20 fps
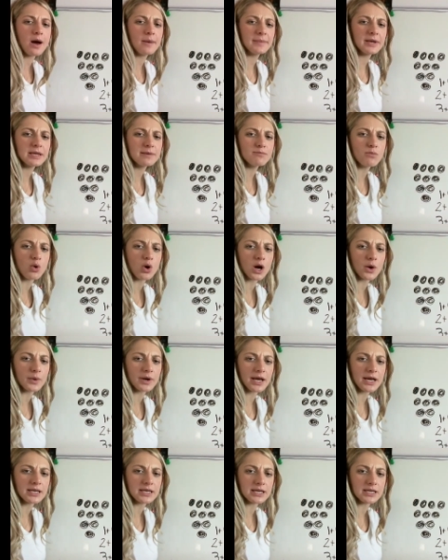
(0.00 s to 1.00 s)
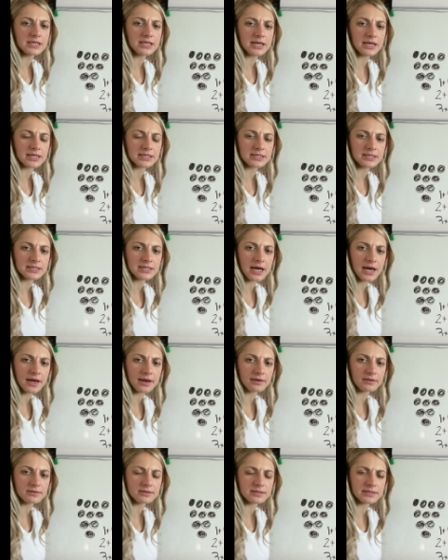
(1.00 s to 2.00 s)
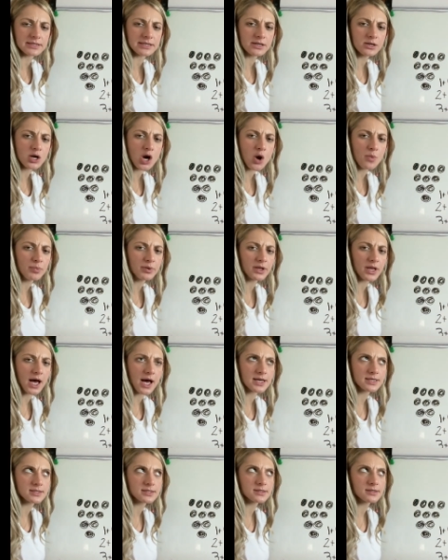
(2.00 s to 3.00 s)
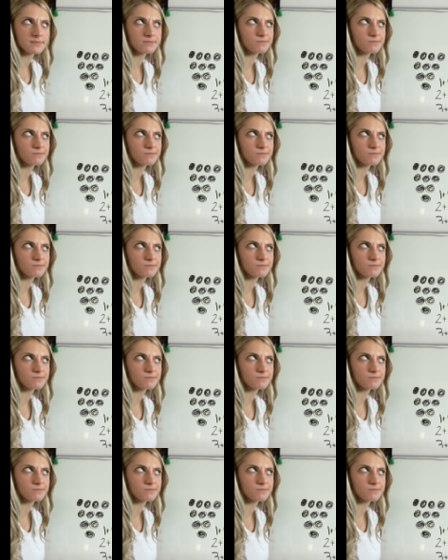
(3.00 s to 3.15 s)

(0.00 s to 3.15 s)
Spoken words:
many more would I need to get to 10? 0 plus